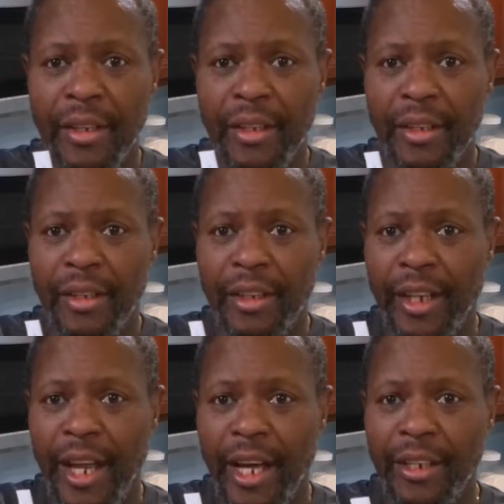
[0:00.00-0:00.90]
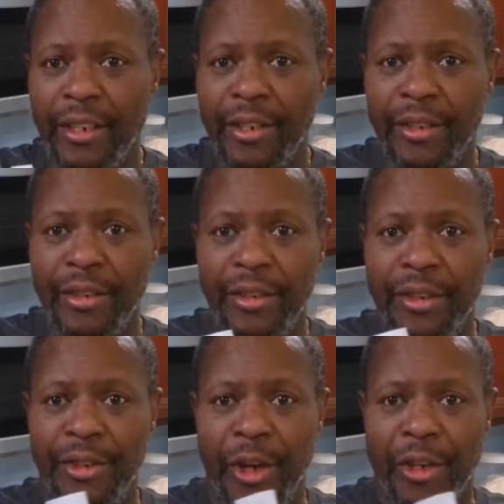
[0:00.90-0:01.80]
Look at that.
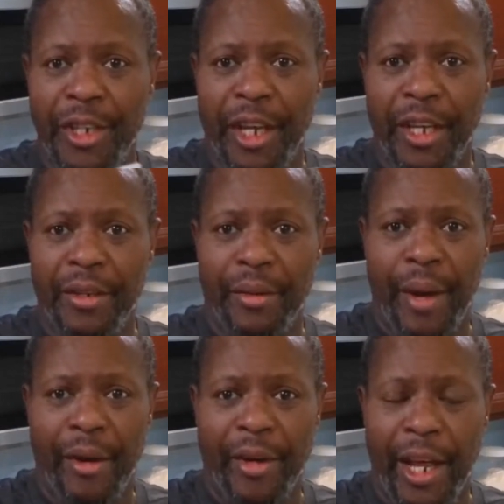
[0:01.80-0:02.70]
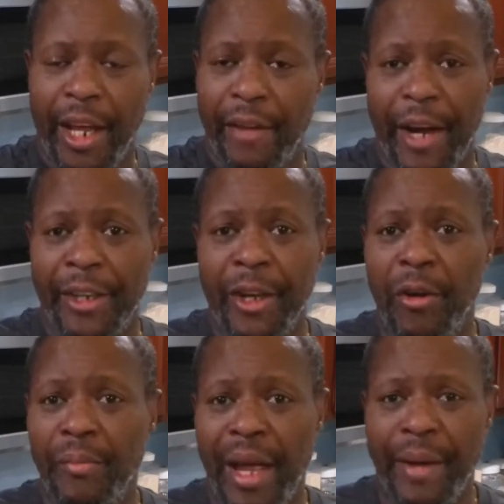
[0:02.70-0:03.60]
Jerk chicken marinade. If I don't
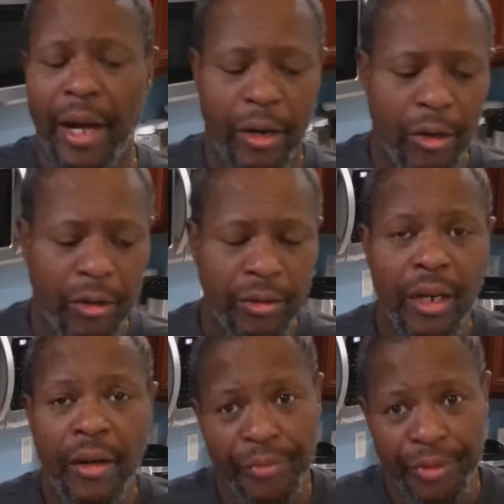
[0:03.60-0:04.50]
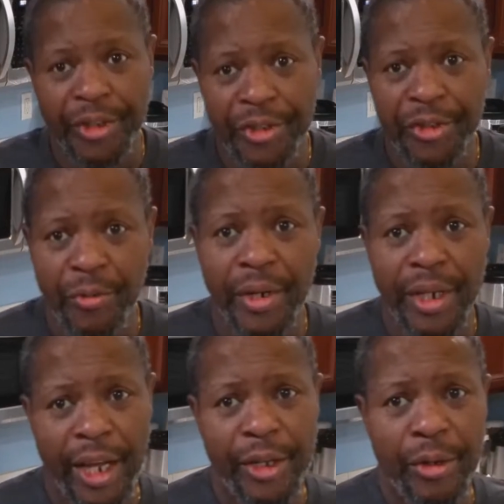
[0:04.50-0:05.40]
make my own, this is the one I
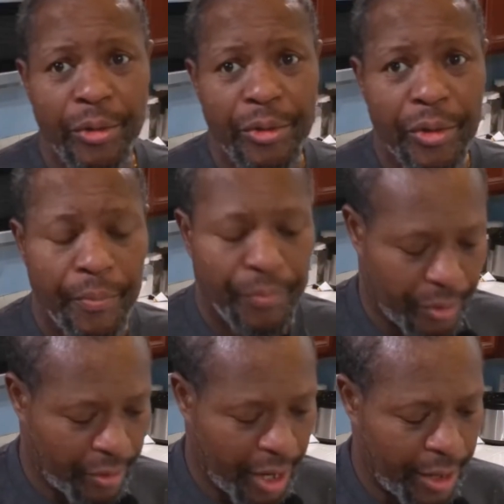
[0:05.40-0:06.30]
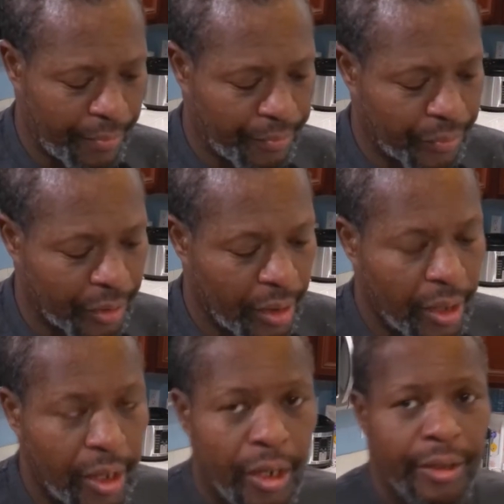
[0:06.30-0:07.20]
use, right?
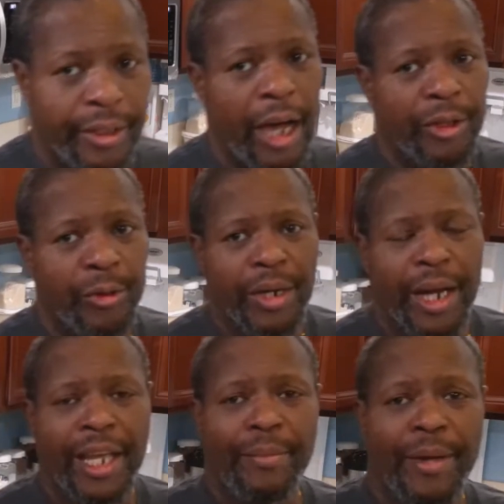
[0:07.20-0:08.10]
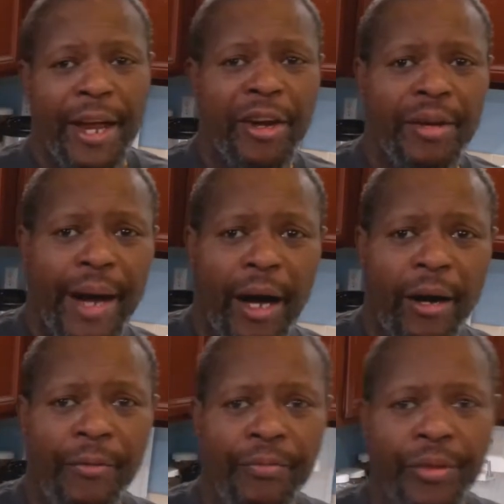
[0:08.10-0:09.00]
Now, the one I keep hearing about
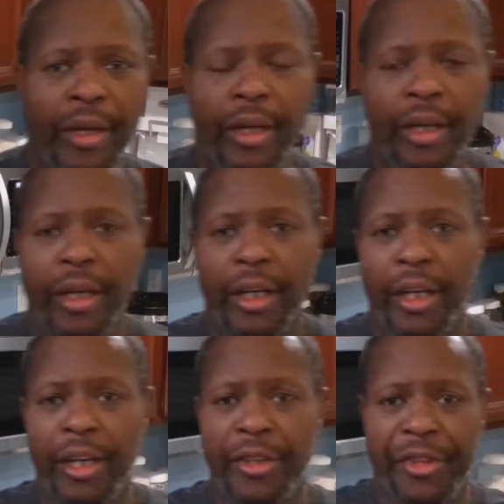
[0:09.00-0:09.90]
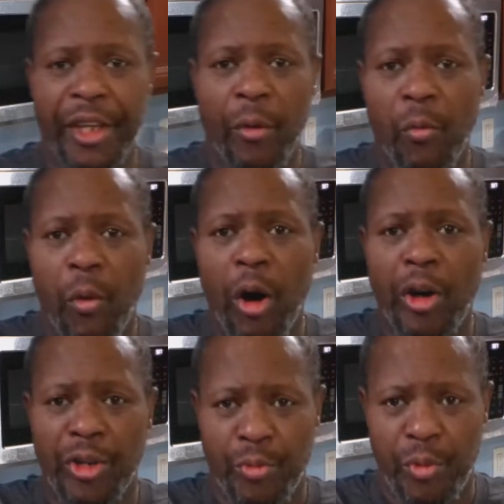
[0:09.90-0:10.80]
is the
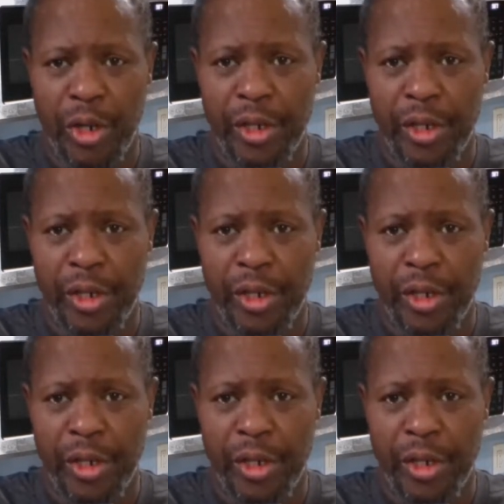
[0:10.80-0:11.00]
Walkerswood